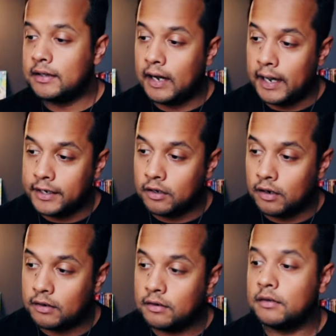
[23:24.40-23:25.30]
the
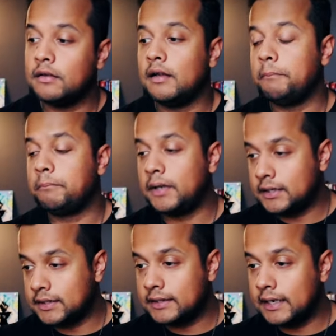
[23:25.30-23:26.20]
icon
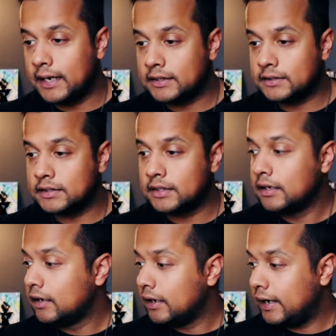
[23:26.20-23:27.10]
plus the text
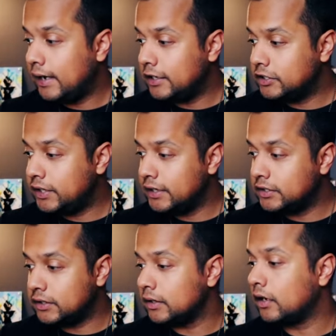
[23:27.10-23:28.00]
and
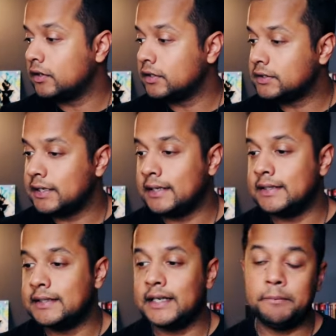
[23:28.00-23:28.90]
change the colors at
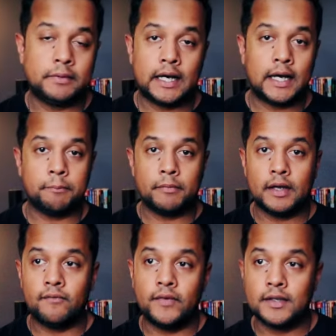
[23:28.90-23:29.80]
the same time.
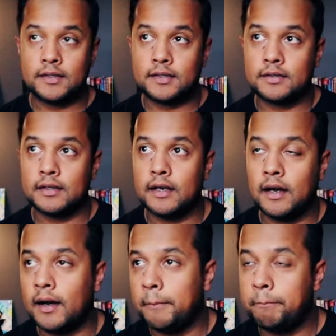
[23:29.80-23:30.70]
If it's
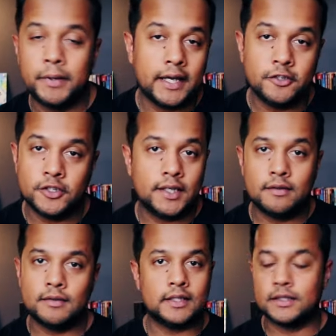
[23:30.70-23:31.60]
uh, P N
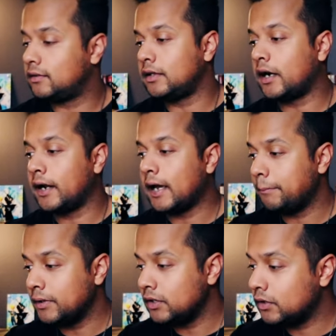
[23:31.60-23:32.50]
G, it's not gonna
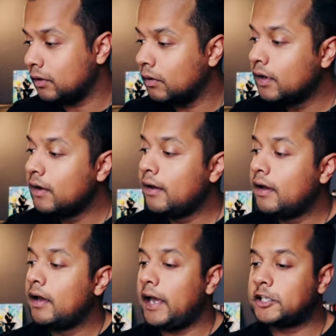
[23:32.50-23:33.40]
happen. So
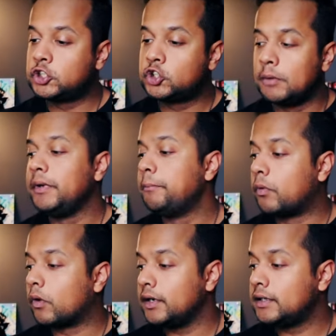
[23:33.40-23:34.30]
extremely
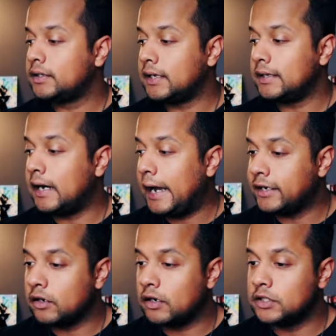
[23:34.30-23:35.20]
important that the
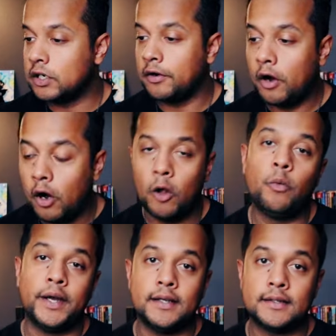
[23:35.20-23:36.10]
icons are
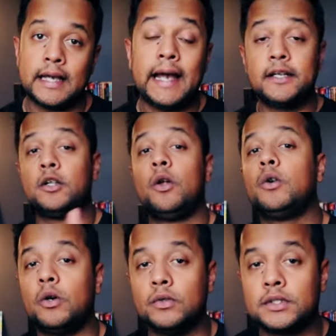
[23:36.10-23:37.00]
always, and
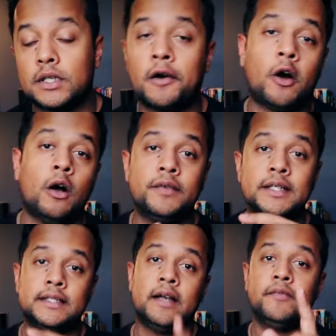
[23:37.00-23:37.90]
logos are
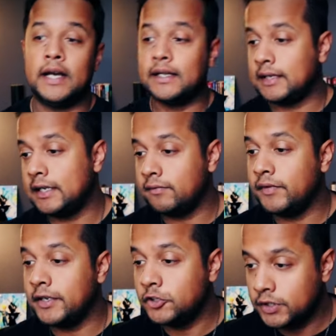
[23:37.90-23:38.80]
always, saved as S V